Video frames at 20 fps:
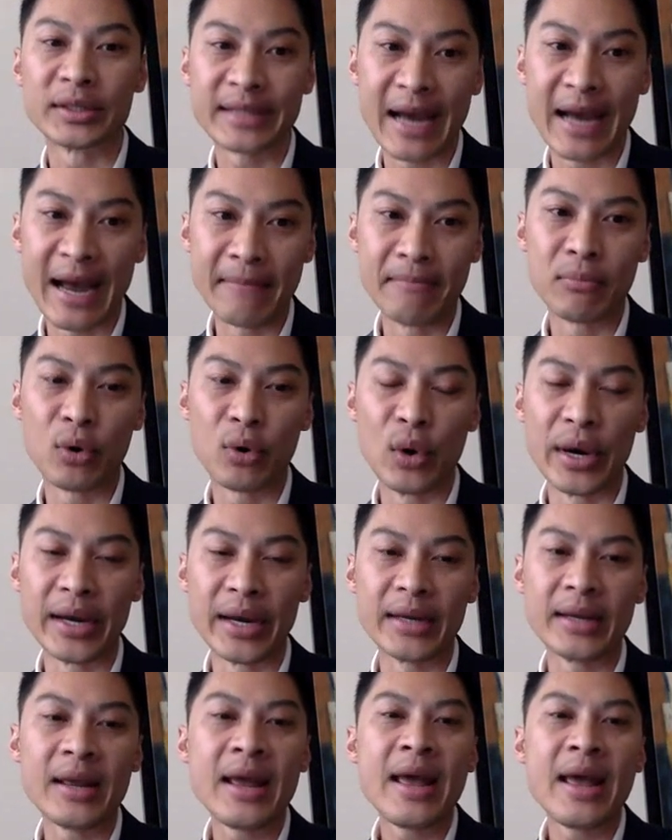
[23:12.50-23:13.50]
time point?
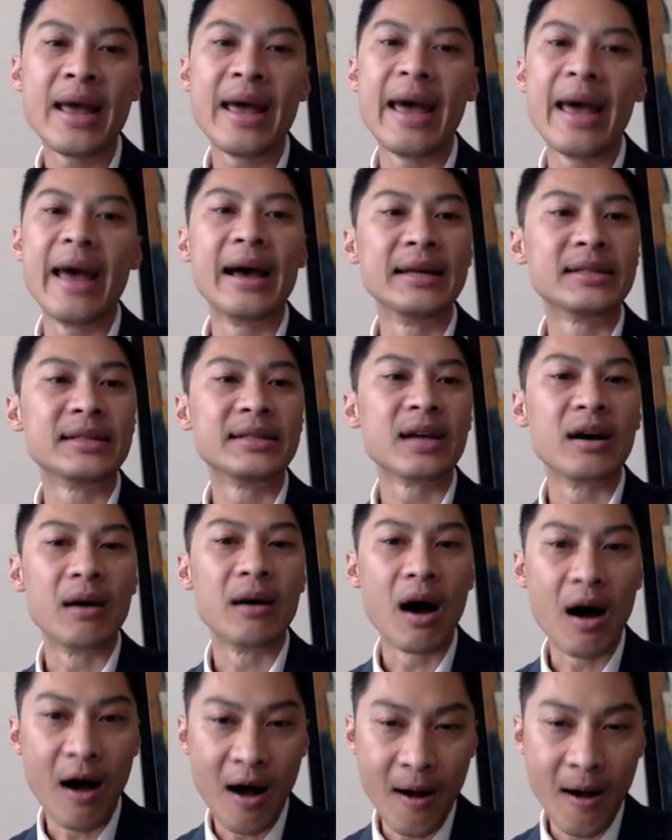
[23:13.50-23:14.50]
And
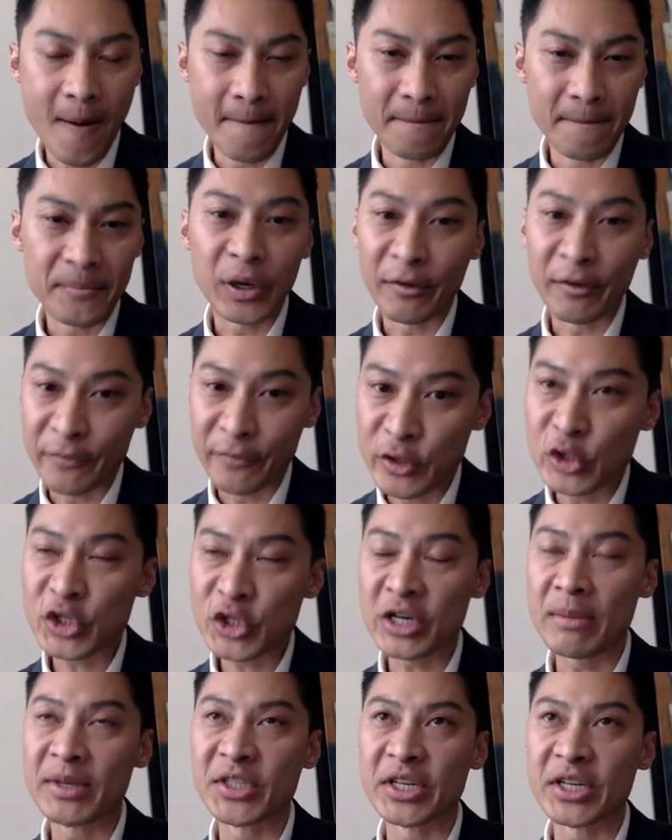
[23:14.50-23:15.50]
perfusion
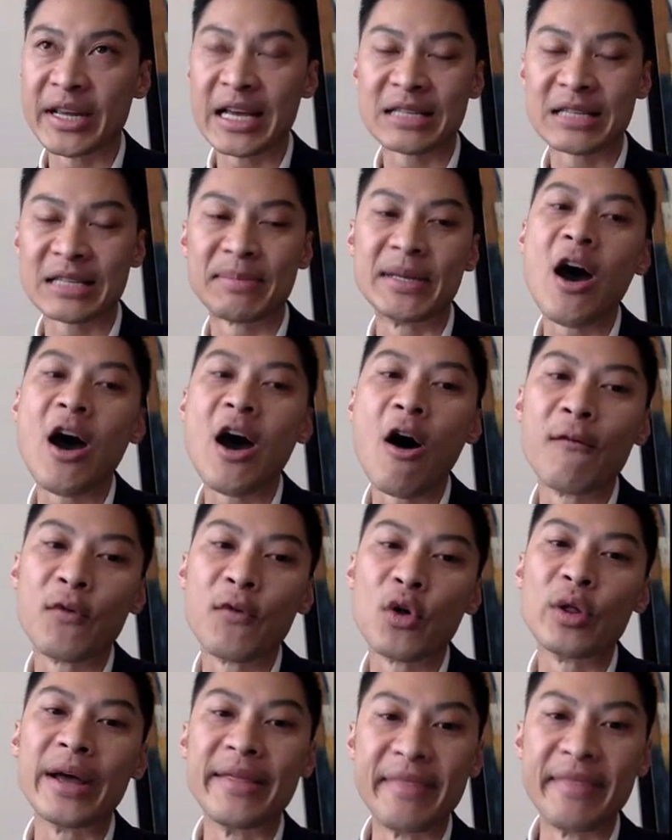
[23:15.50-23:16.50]
imaging has been
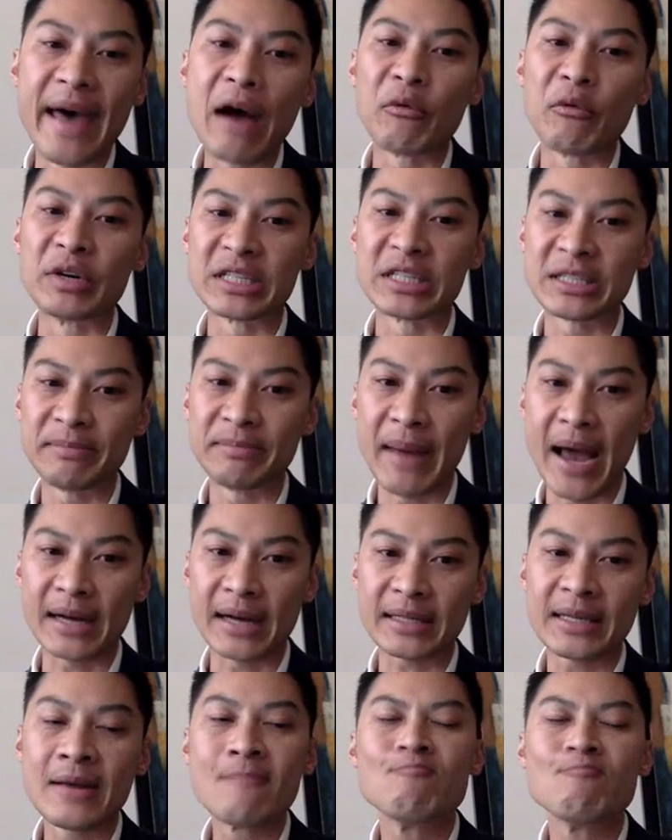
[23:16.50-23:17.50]
helpful in that respect.